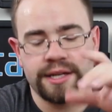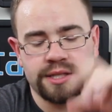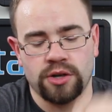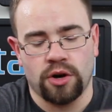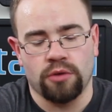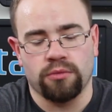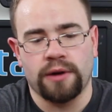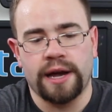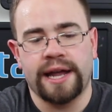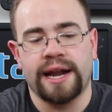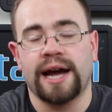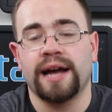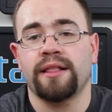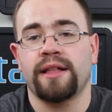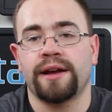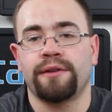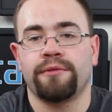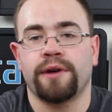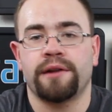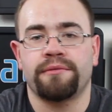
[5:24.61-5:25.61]
It's all red. I
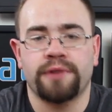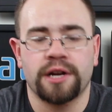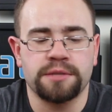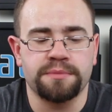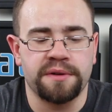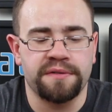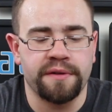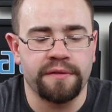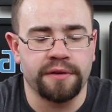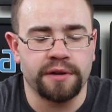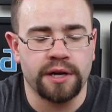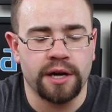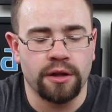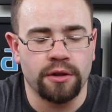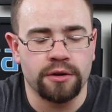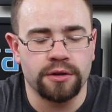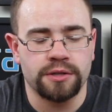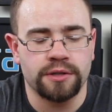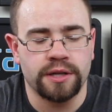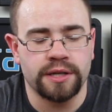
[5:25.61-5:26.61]
like red. Red's my favorite
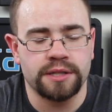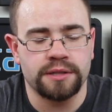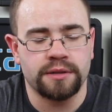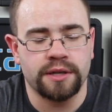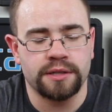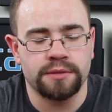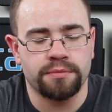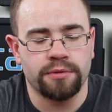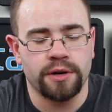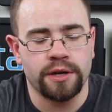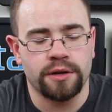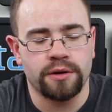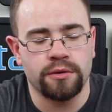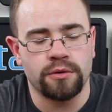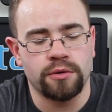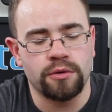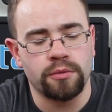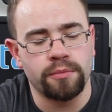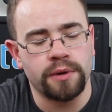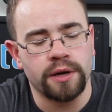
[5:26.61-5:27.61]
color, so that's pretty cool,